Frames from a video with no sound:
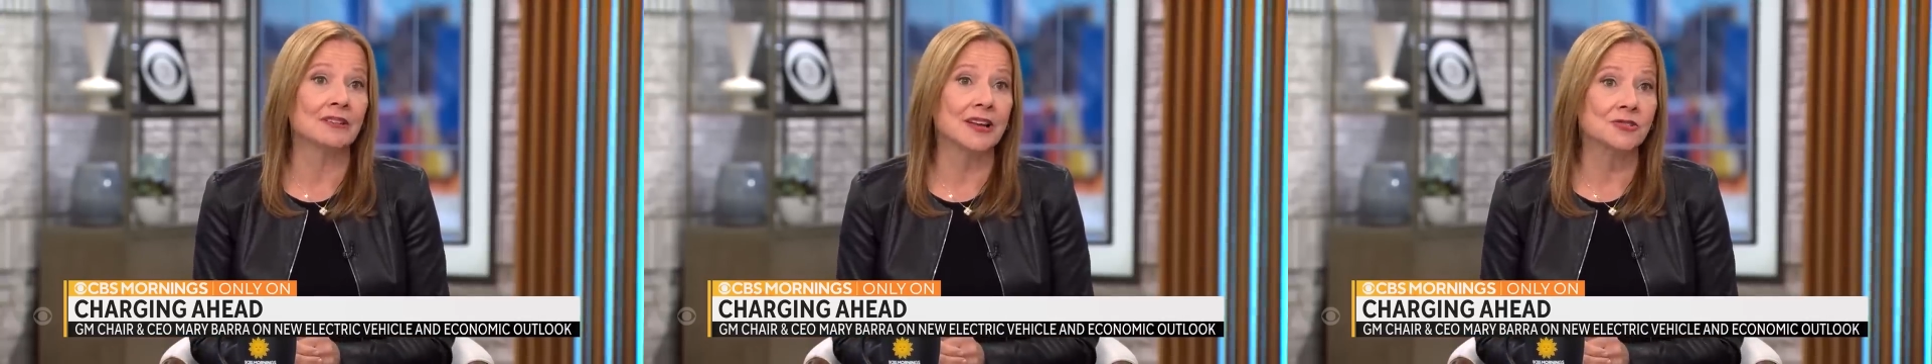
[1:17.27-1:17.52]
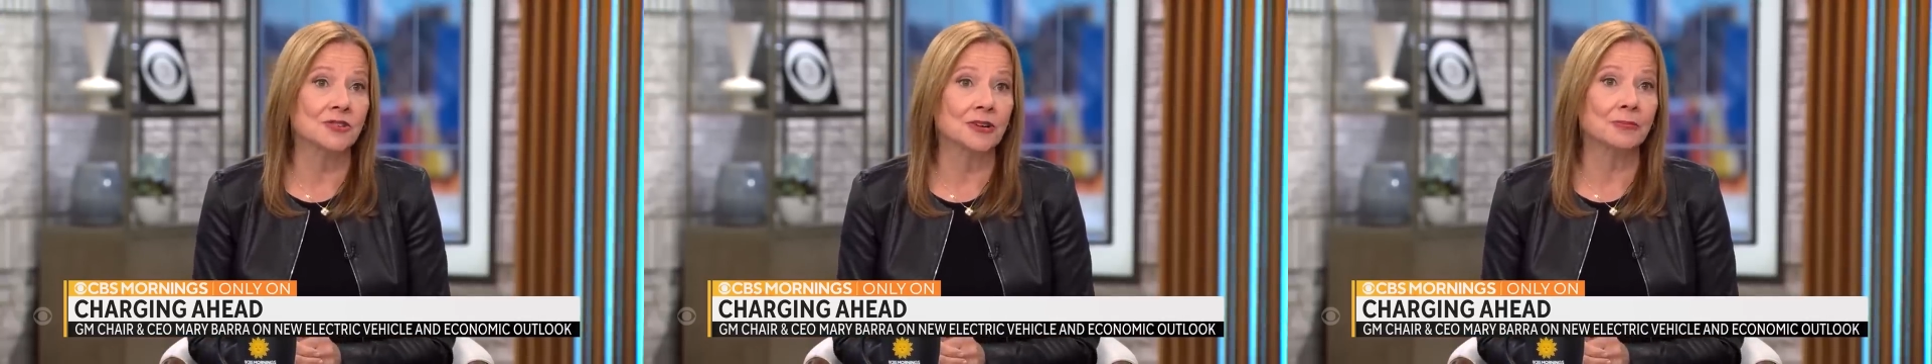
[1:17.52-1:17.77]

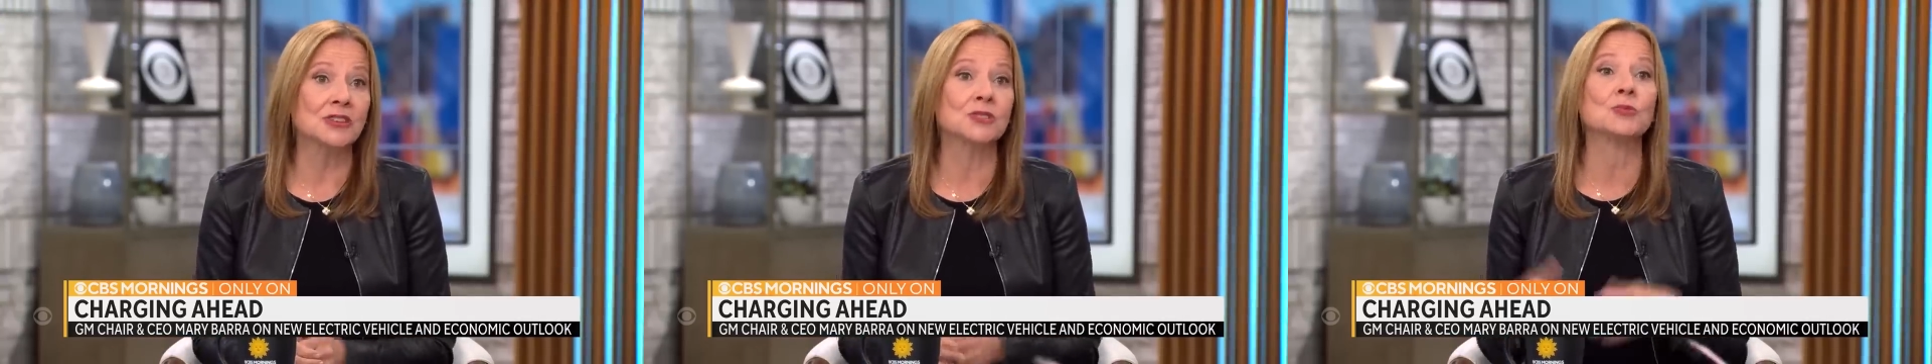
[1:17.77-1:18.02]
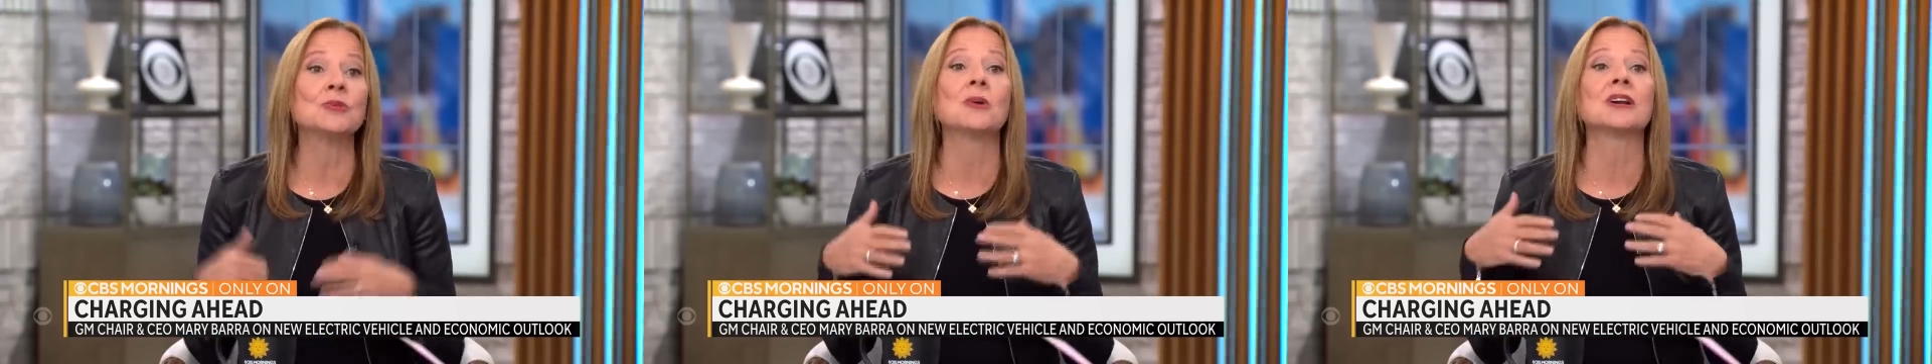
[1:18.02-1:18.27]
masked in
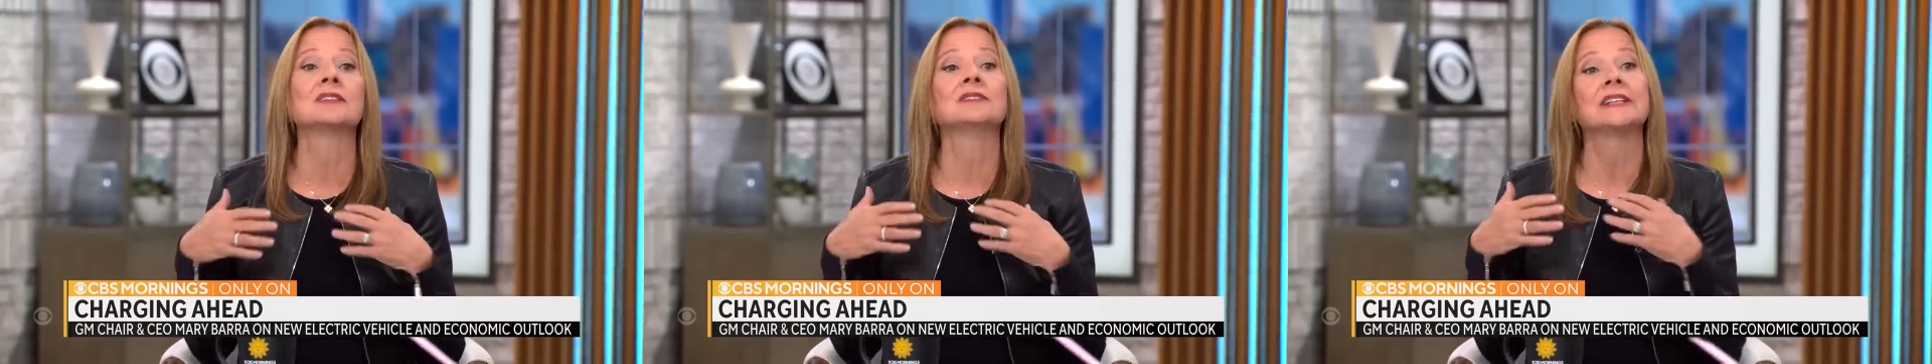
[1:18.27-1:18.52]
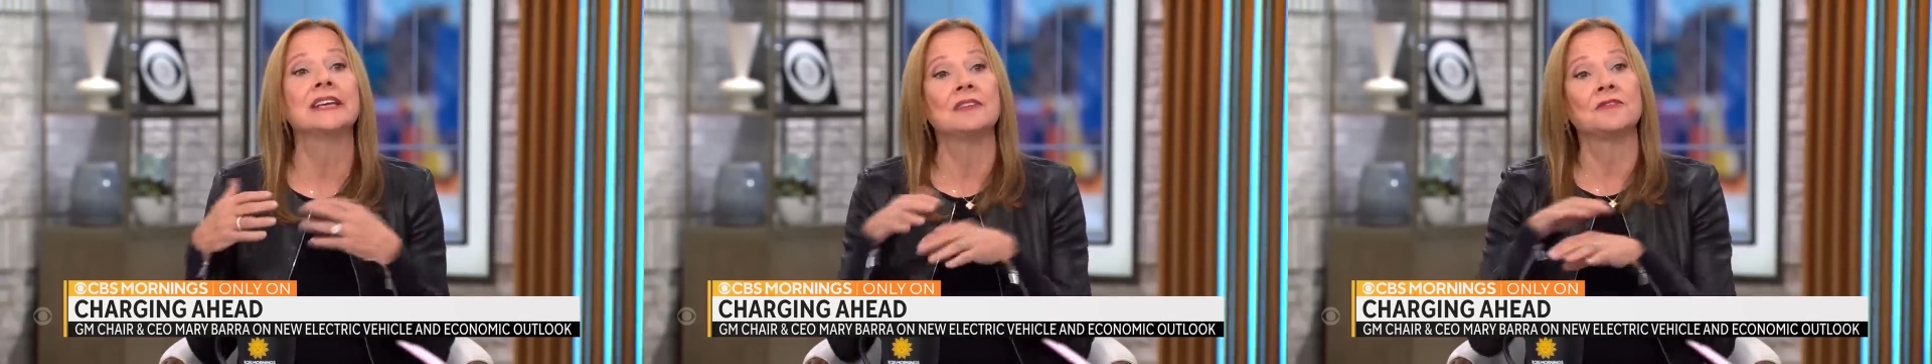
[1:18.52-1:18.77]
some way
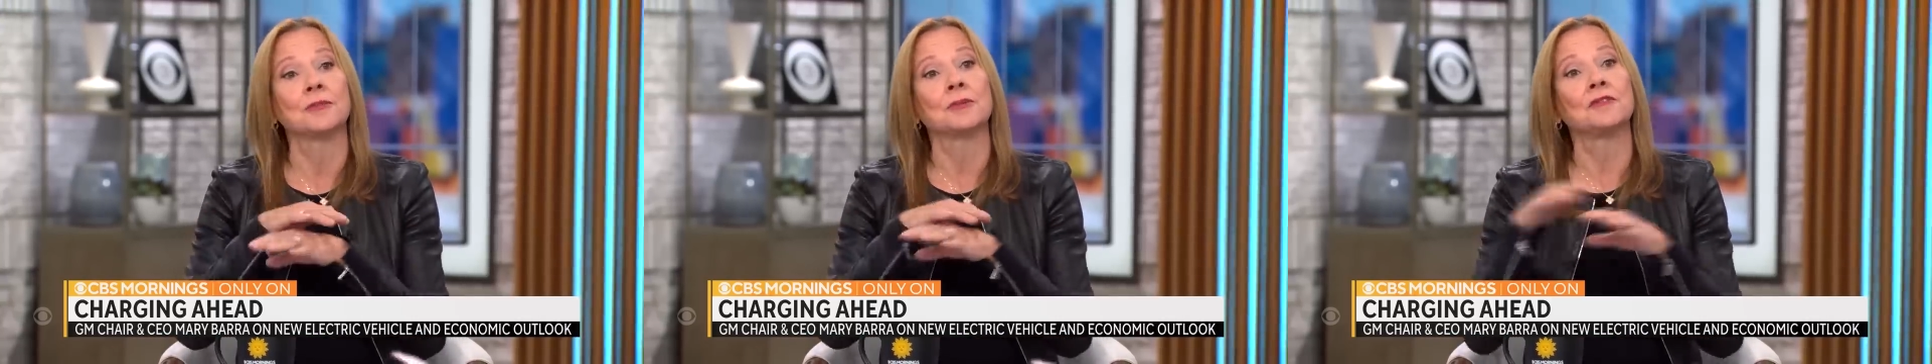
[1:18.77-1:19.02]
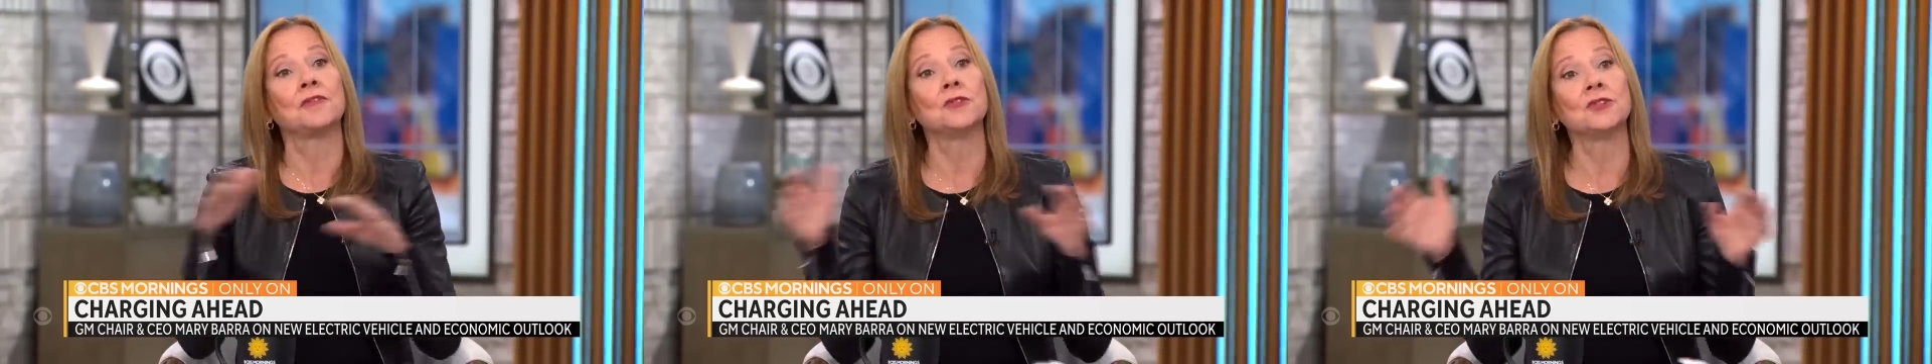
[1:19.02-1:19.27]
to
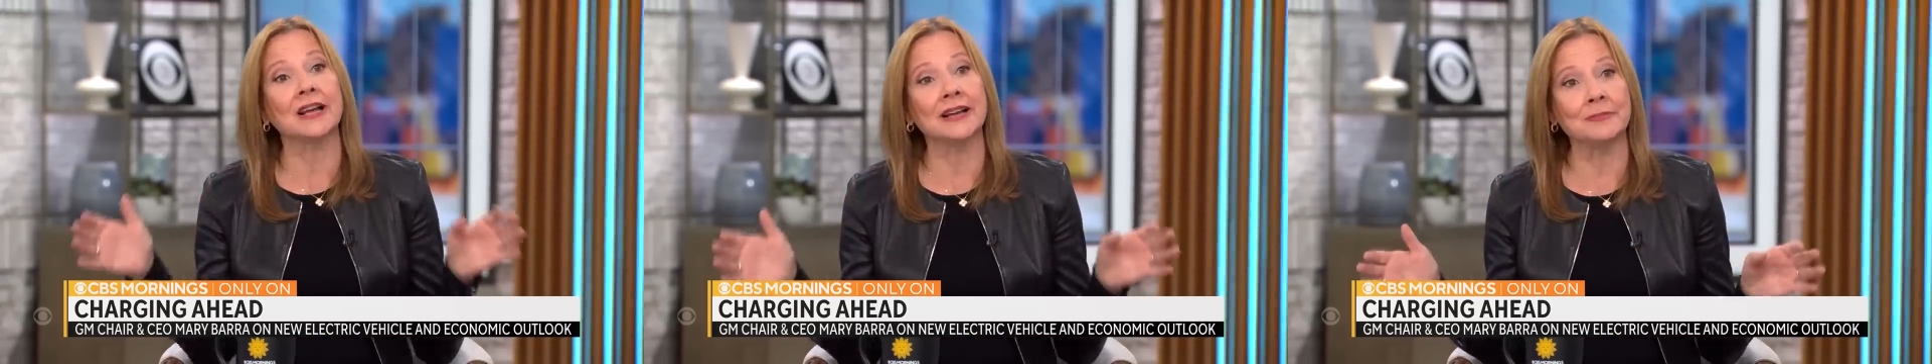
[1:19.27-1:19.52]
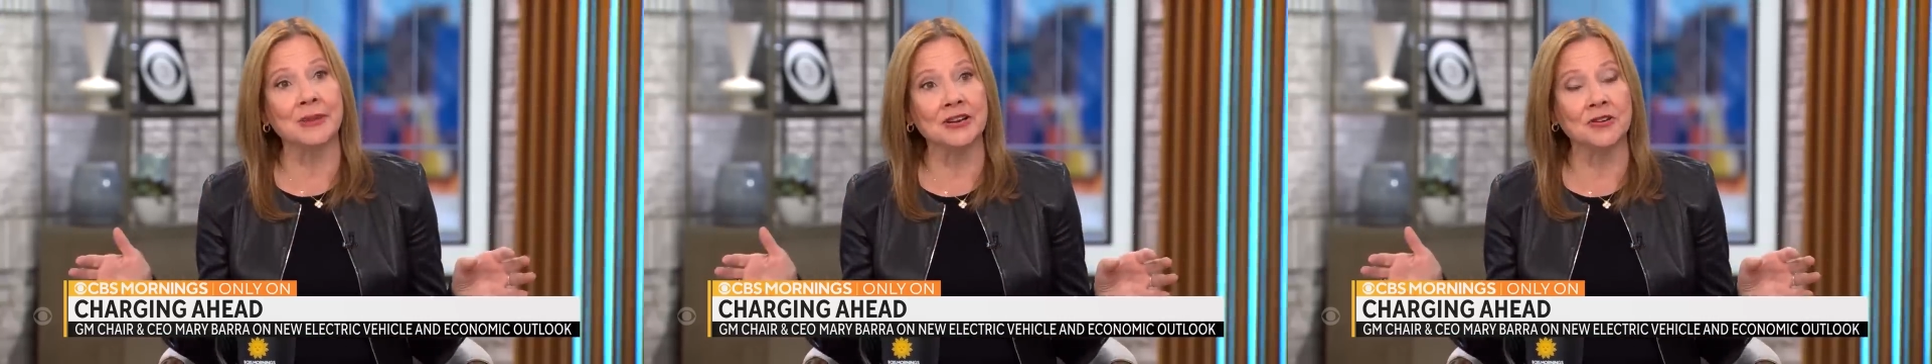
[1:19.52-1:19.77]
soften the
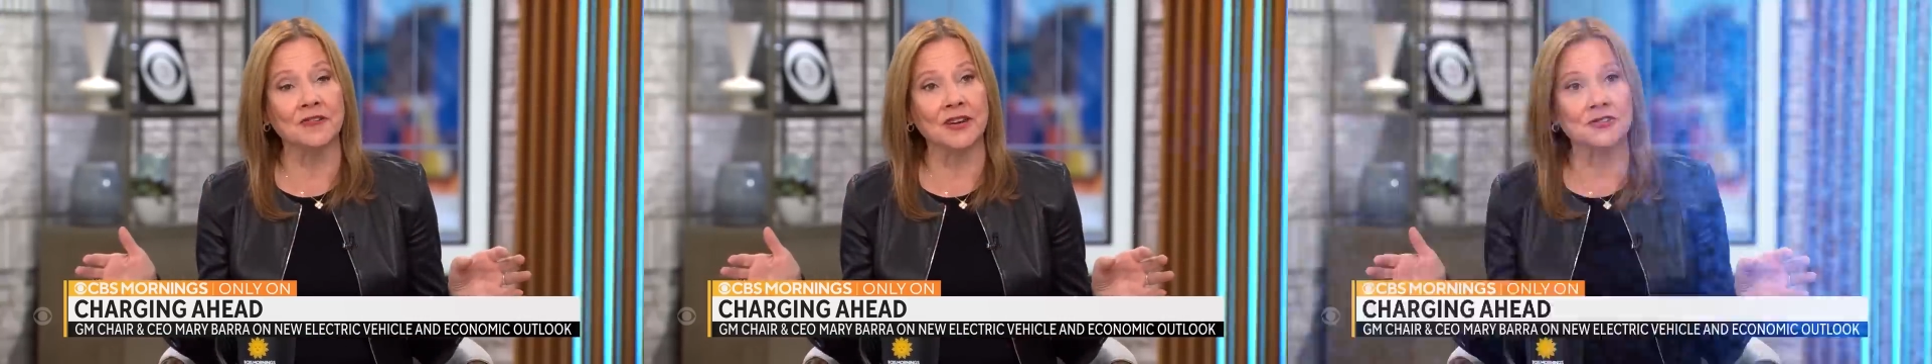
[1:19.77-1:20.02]
blow.